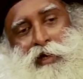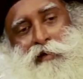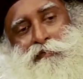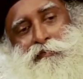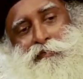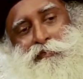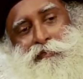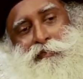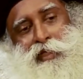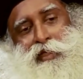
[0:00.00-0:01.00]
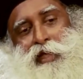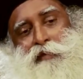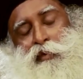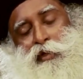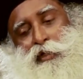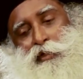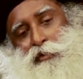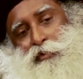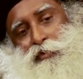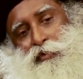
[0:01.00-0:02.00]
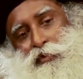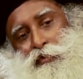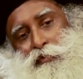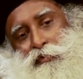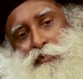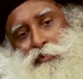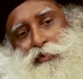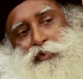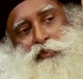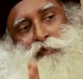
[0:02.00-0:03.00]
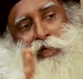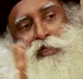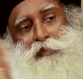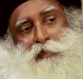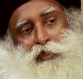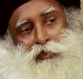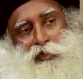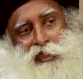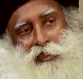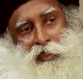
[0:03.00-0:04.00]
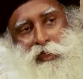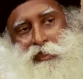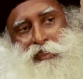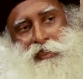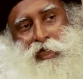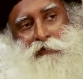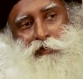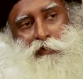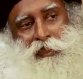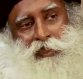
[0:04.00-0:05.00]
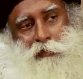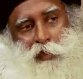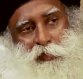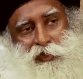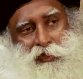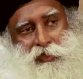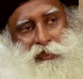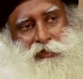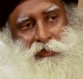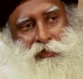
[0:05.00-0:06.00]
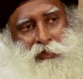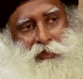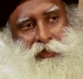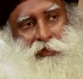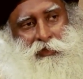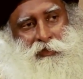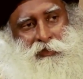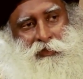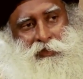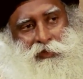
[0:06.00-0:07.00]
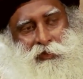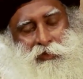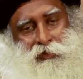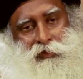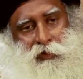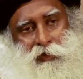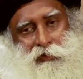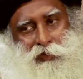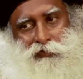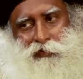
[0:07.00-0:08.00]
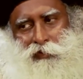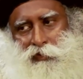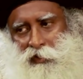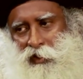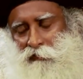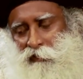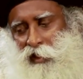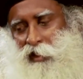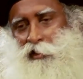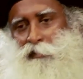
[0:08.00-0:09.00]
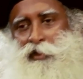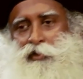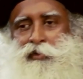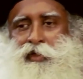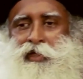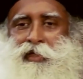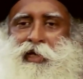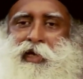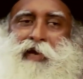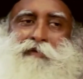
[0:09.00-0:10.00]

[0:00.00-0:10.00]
love that they are wanting to use for ultimate union. This is not for domestic purposes. So if you're looking for ultimate union, then